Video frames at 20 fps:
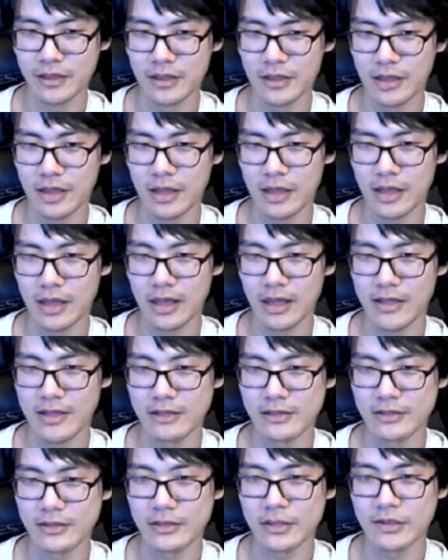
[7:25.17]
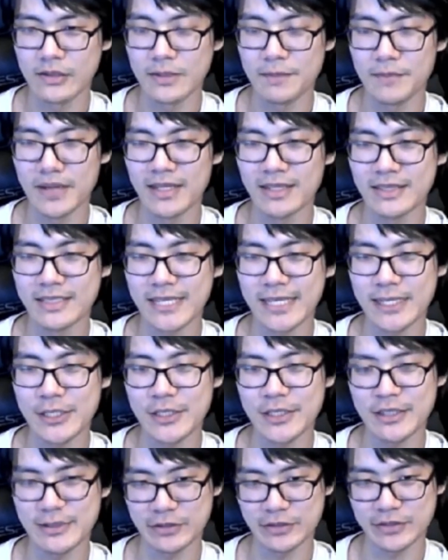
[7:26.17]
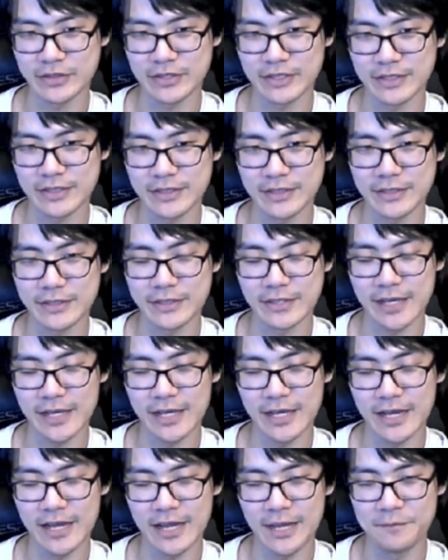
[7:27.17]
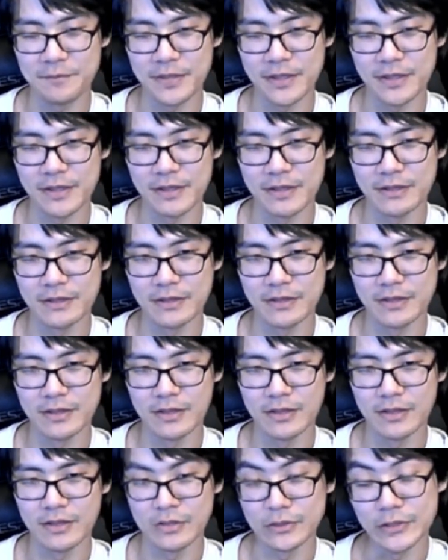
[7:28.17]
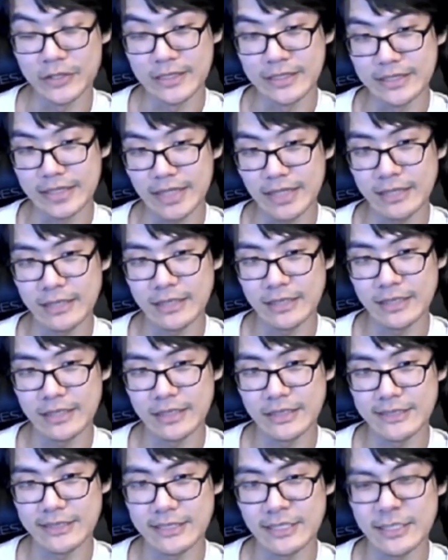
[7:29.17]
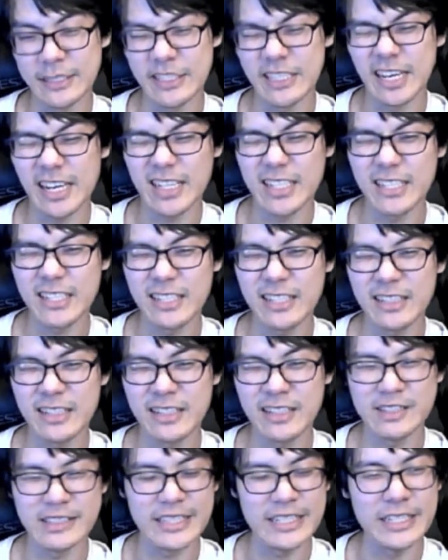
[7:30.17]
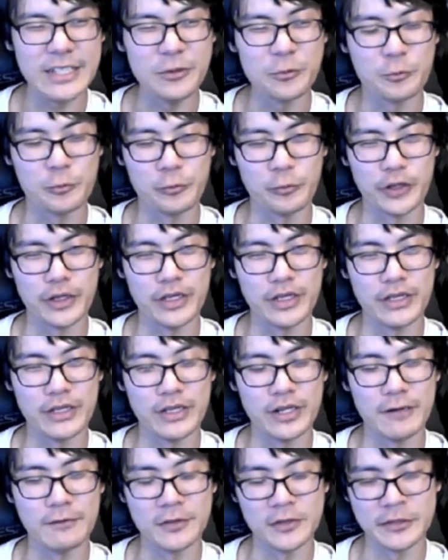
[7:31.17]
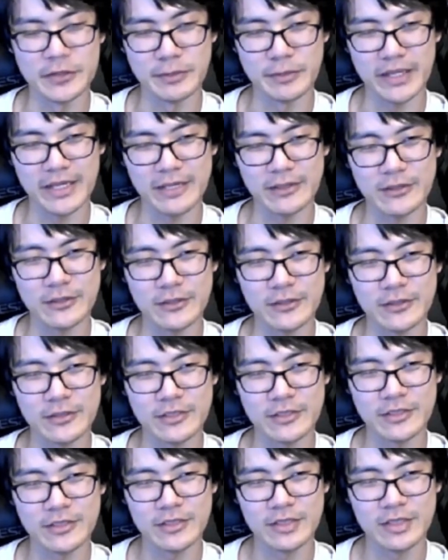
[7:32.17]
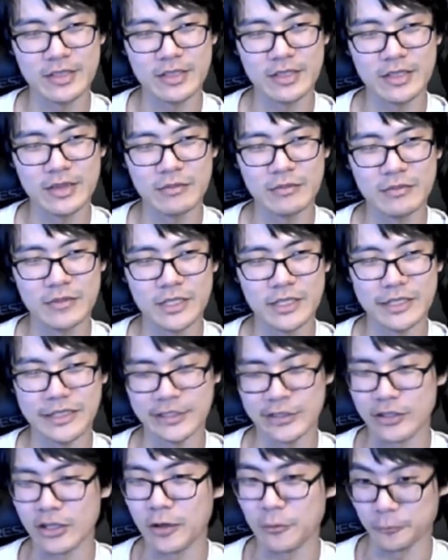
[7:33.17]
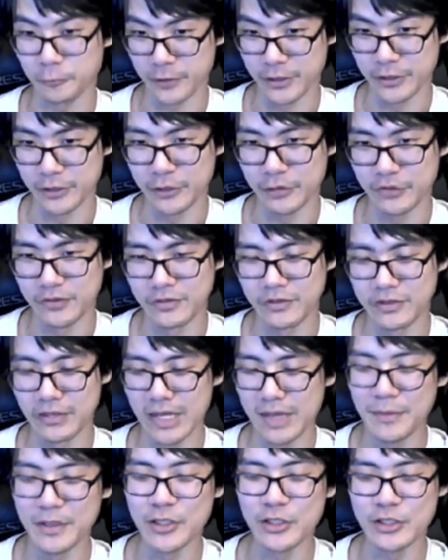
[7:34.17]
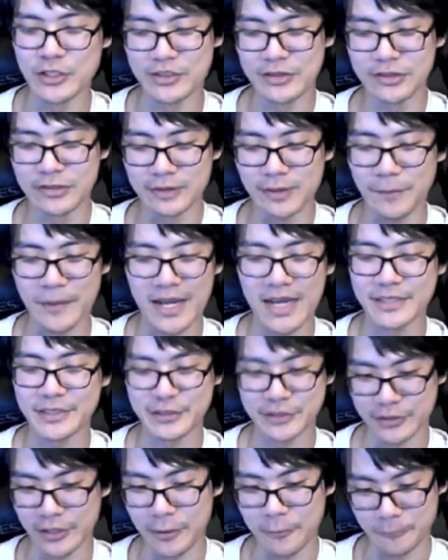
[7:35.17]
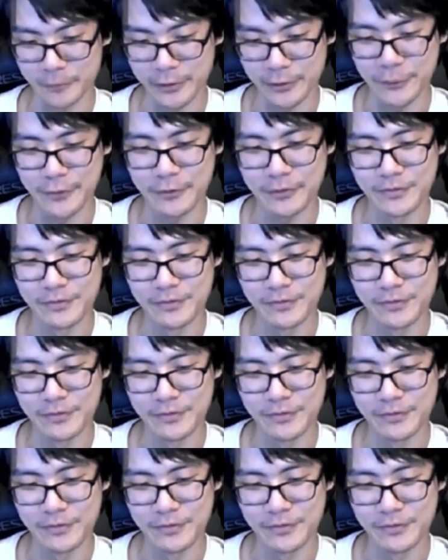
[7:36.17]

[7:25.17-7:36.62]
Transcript: And some of the meditation exercises that I've been doing daily is kind of getting rid of those pictures because it's not real. The images of the past is not real.